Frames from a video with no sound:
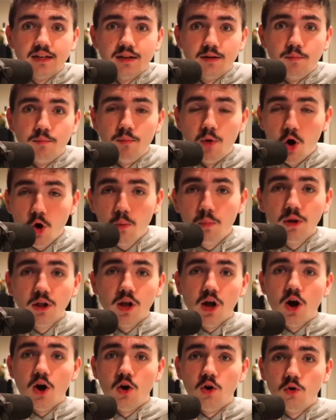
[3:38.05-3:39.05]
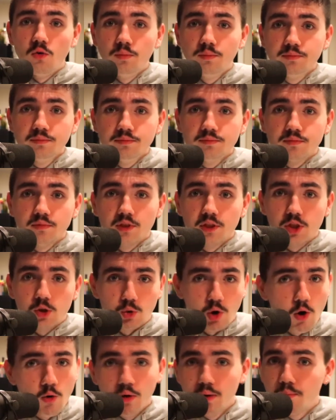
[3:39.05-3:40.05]
Mobile home,
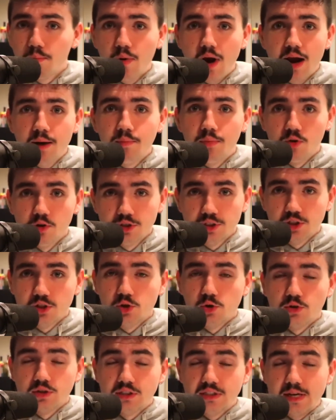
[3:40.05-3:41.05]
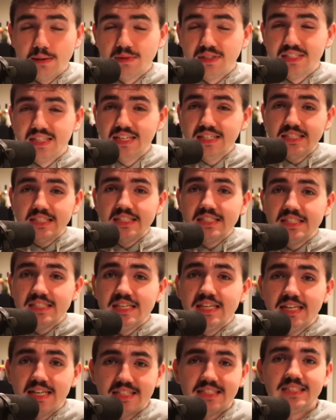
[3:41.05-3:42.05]
throwing bread bowls at doorsteps. This is
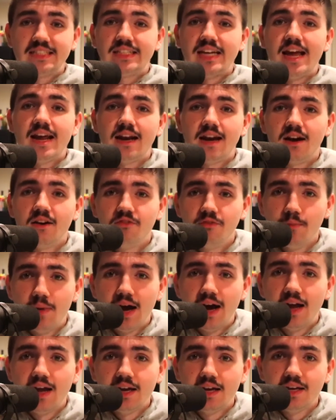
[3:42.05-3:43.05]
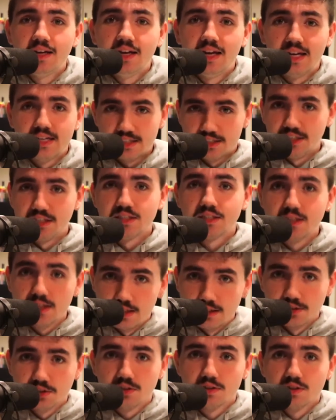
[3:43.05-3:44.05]
the extent of my
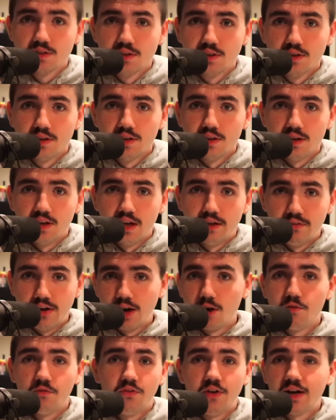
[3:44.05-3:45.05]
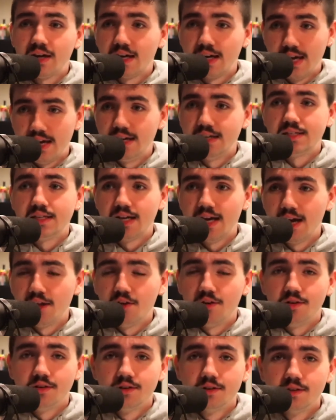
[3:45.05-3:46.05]
existence if I don't fucking get it
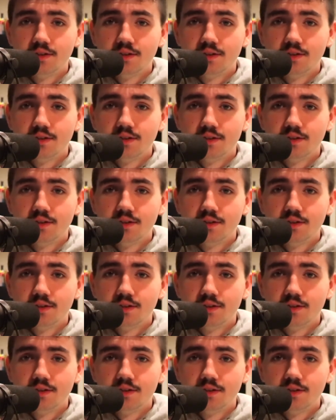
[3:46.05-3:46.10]
together.